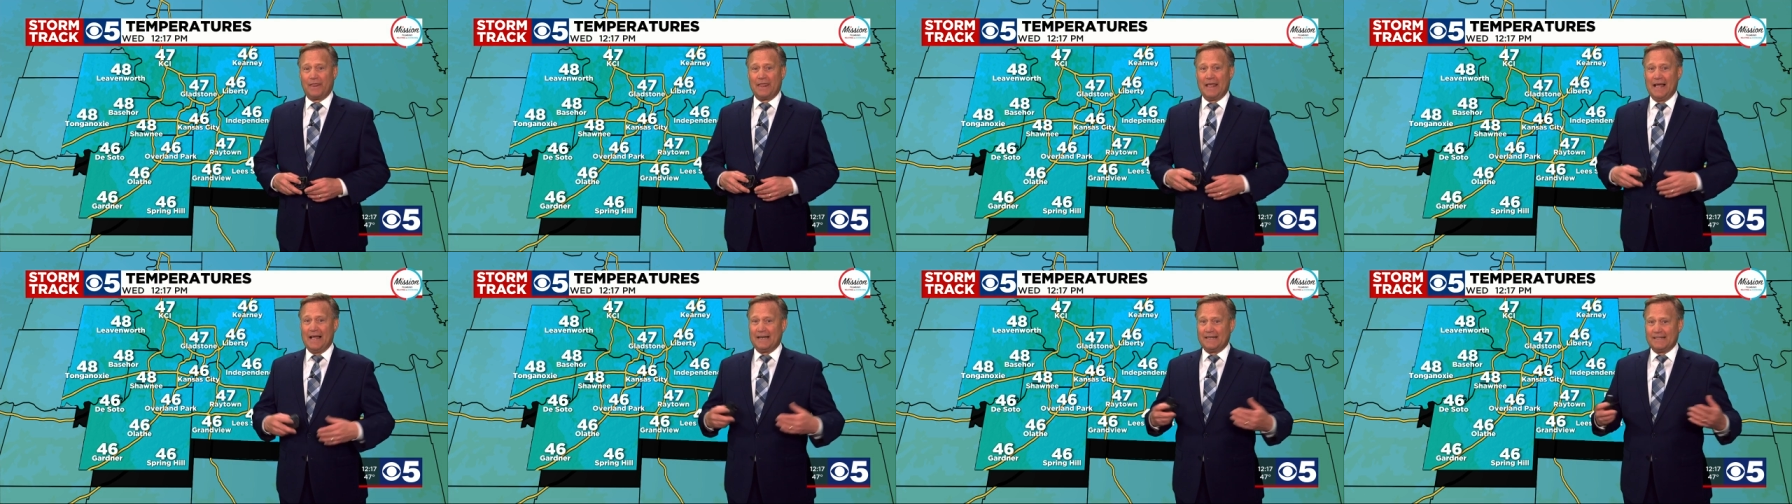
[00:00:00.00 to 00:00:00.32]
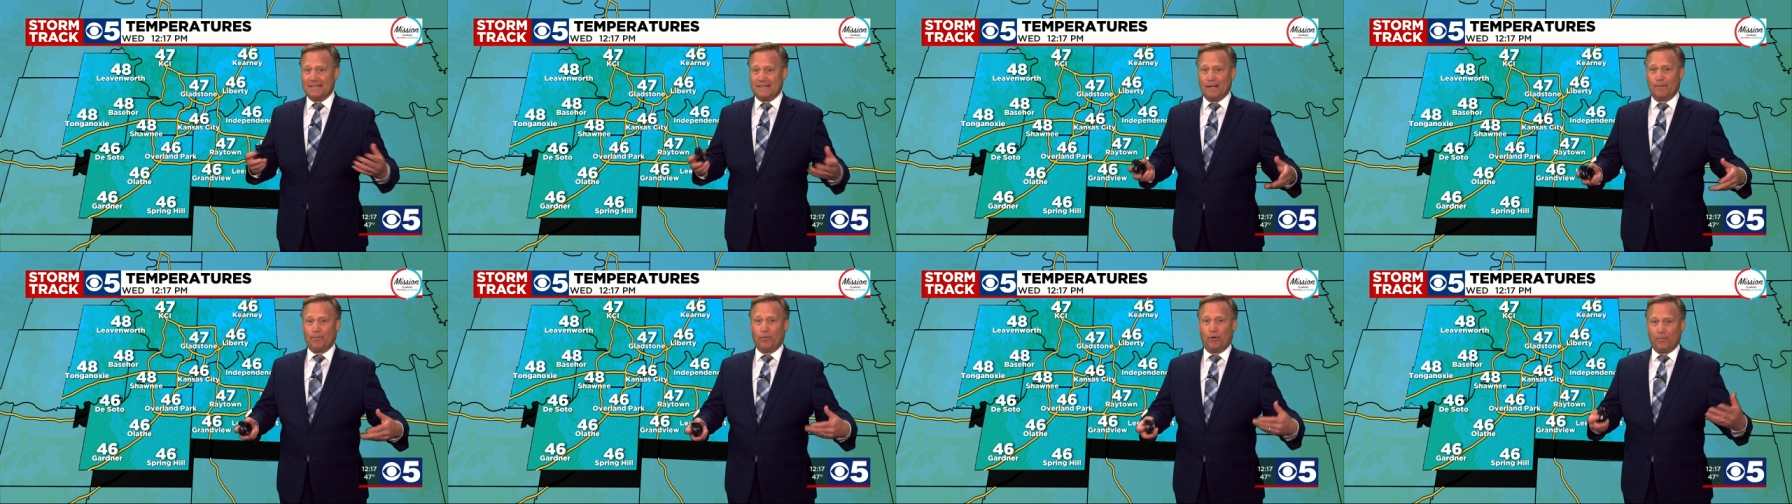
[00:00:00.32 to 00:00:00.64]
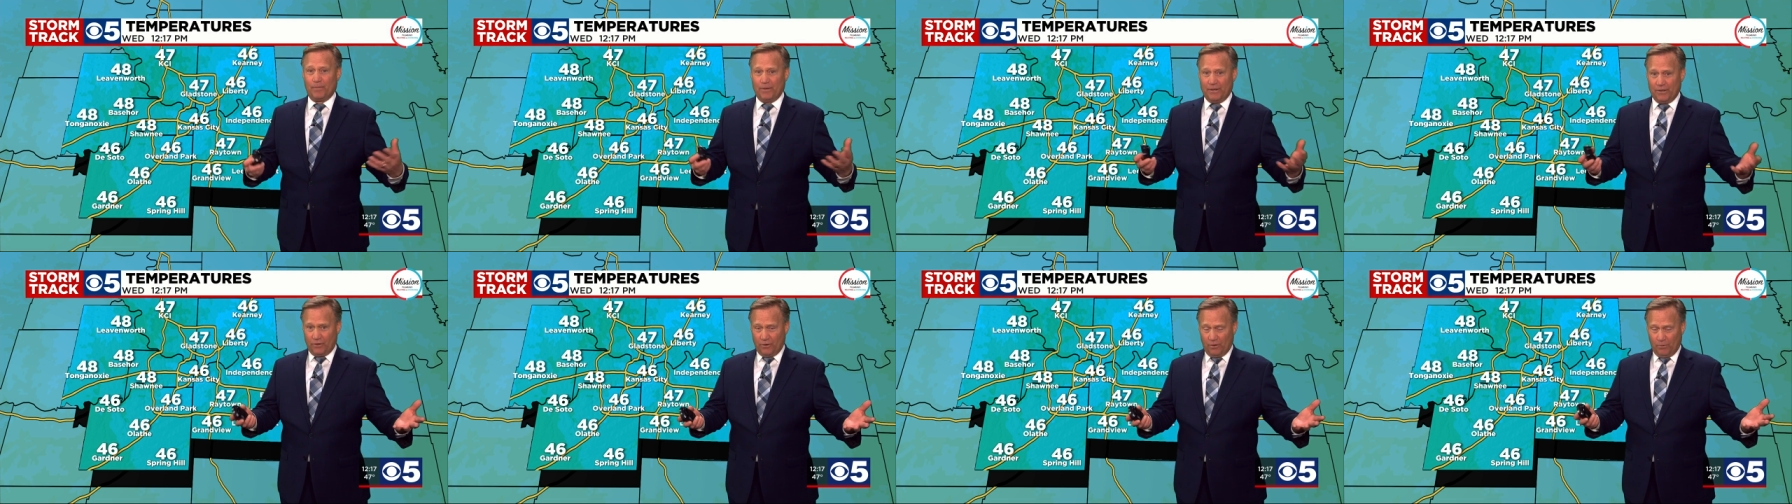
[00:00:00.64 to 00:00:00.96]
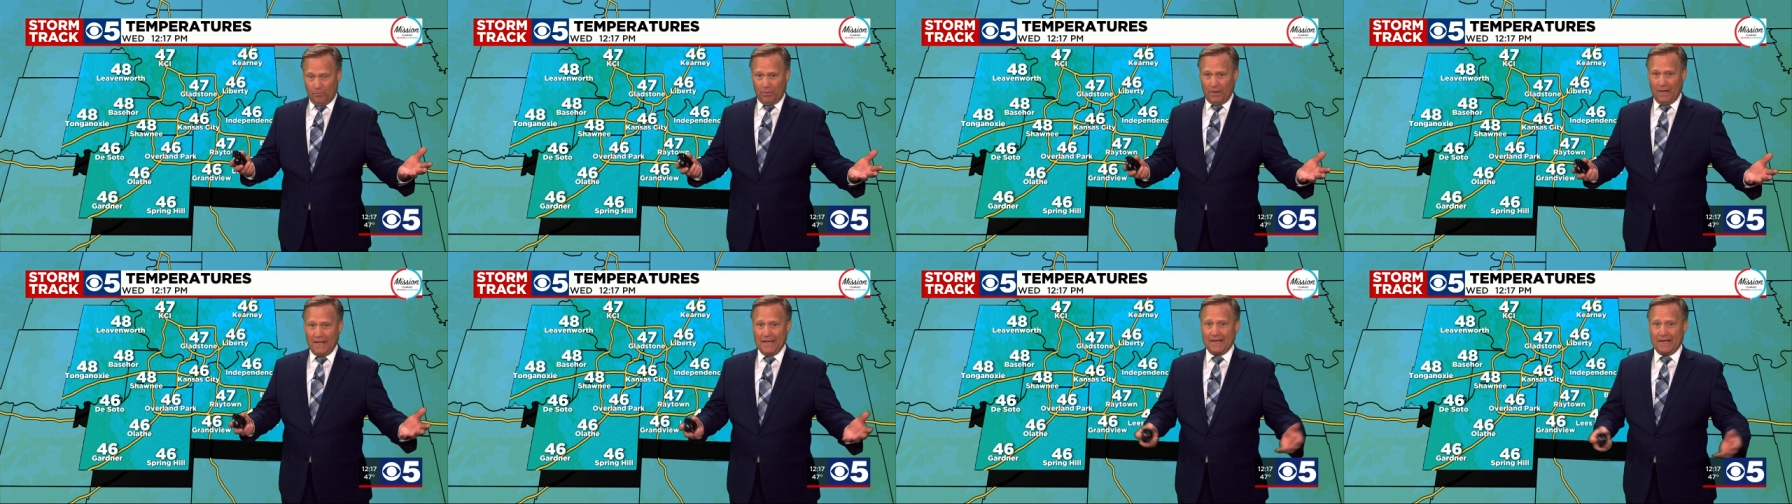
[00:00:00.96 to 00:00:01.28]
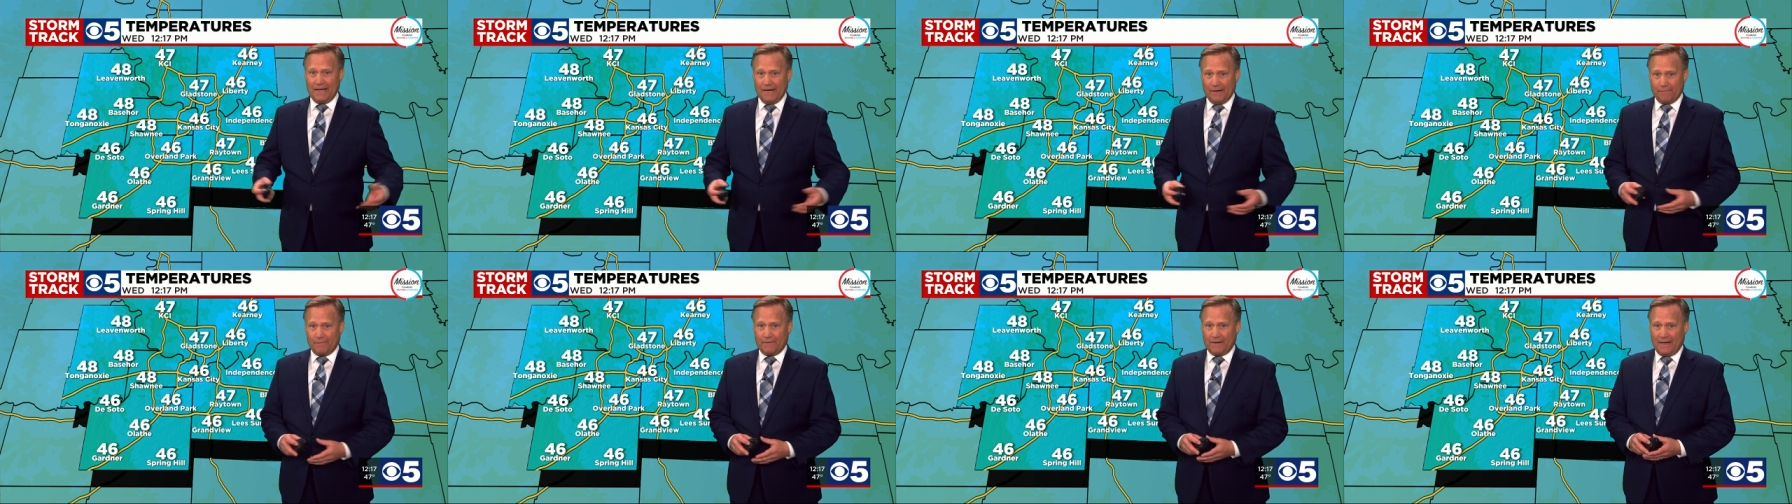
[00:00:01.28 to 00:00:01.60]
that double barrel
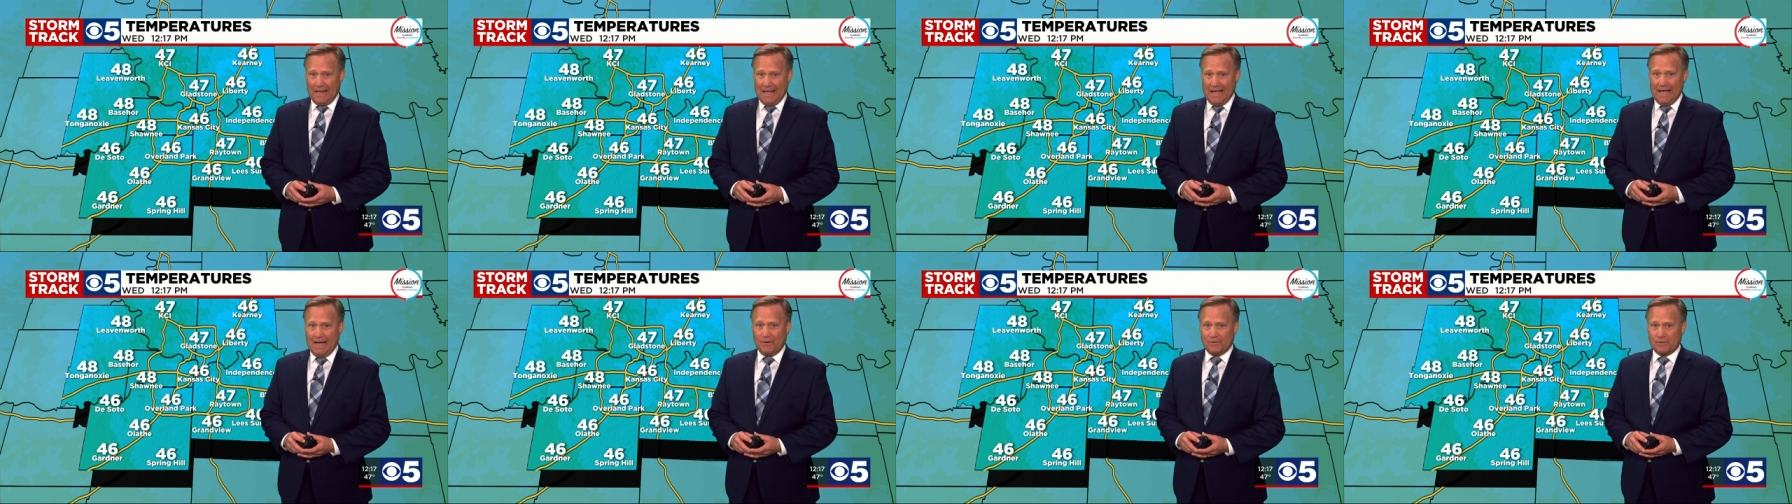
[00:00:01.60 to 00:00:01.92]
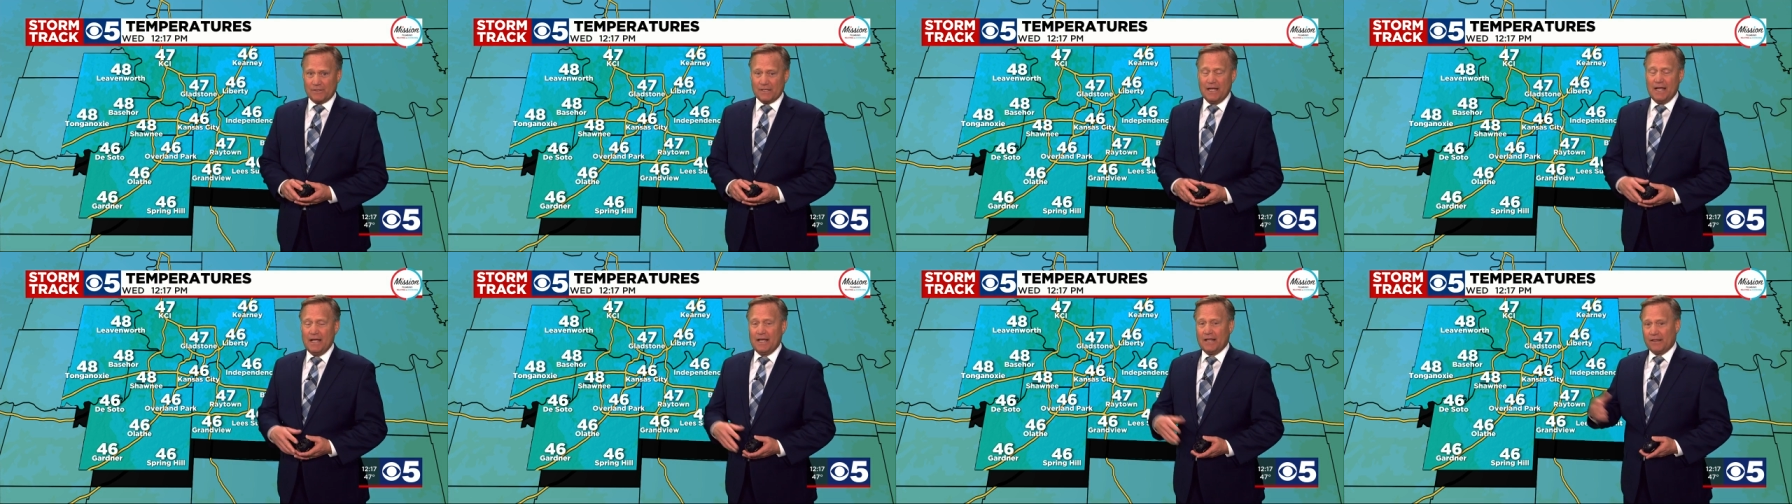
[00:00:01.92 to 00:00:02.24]
blanket of clouds,